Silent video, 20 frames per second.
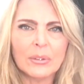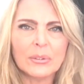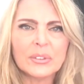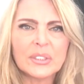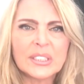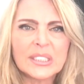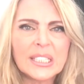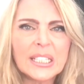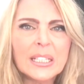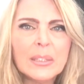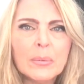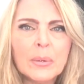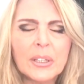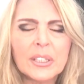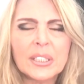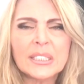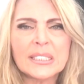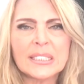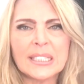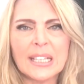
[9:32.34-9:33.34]
see what
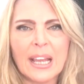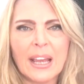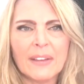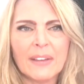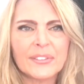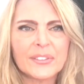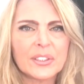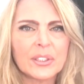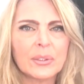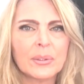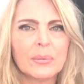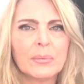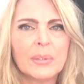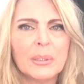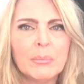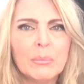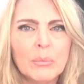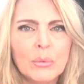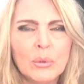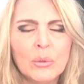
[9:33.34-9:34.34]
is left, to
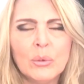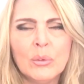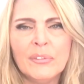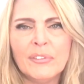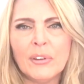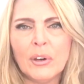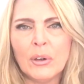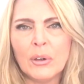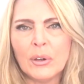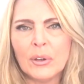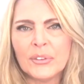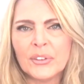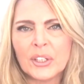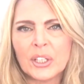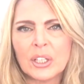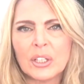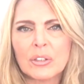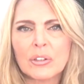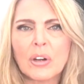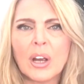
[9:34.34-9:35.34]
remove all the
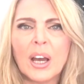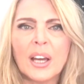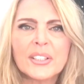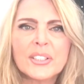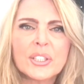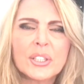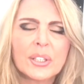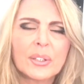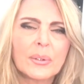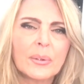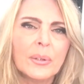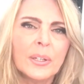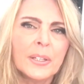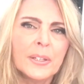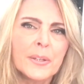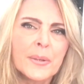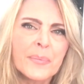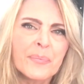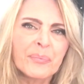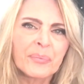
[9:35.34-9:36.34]
crud, to
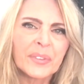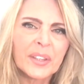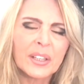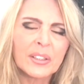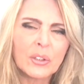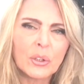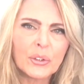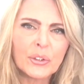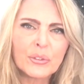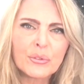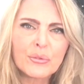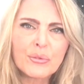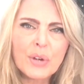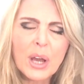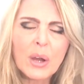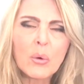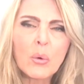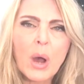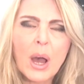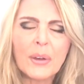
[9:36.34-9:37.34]

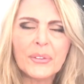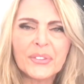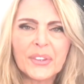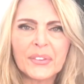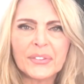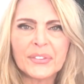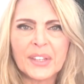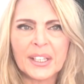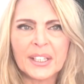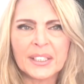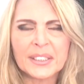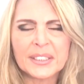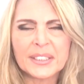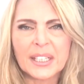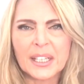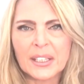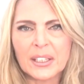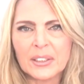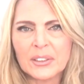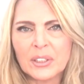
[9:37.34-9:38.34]
throw out the things
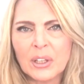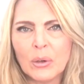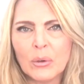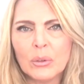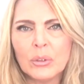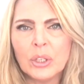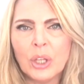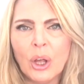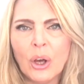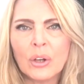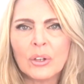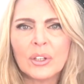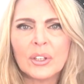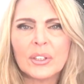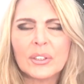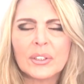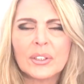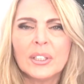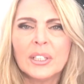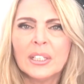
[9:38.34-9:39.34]
that are no
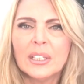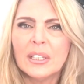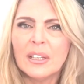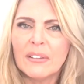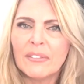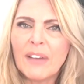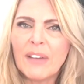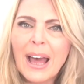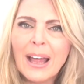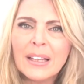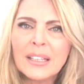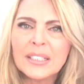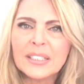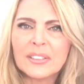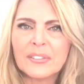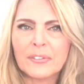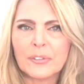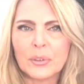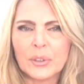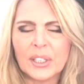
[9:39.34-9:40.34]
longer
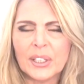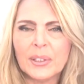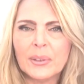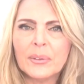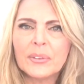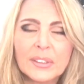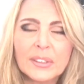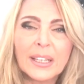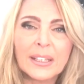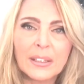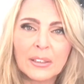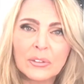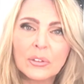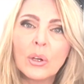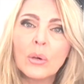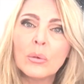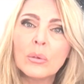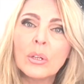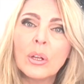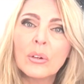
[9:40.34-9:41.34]
valid for you, that are
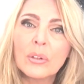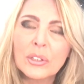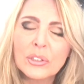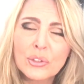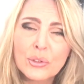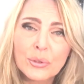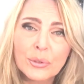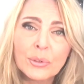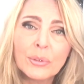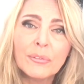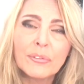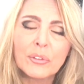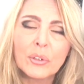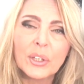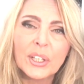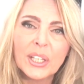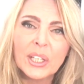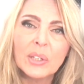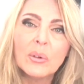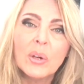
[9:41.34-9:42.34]
no longer true for
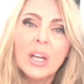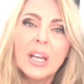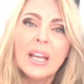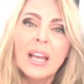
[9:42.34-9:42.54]
you,